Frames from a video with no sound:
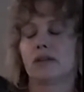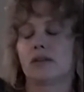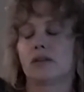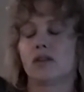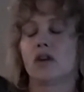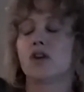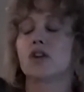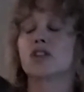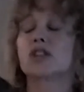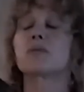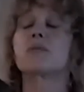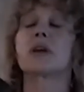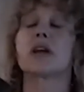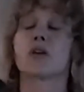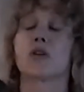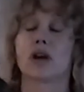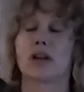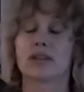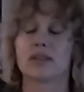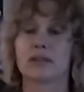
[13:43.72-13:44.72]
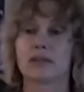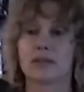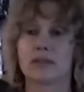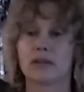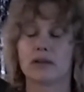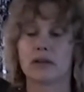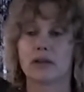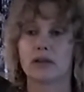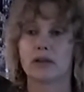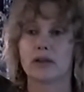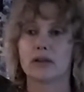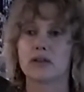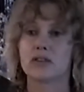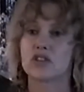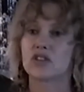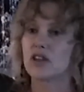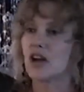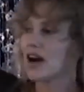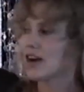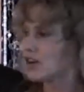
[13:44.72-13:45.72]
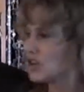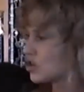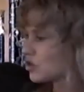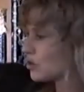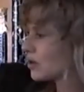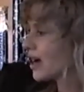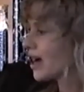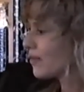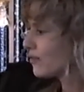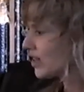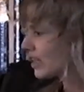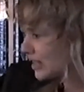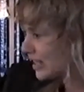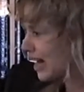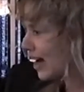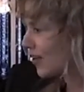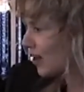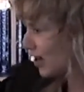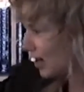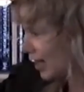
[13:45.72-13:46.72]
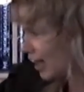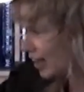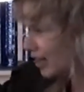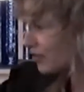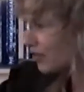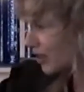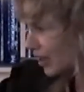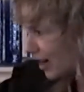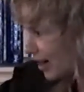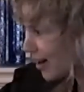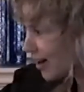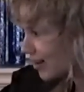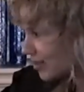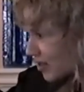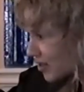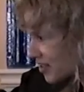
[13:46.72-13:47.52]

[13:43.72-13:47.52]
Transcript: her spirit, started traveling down the line of cars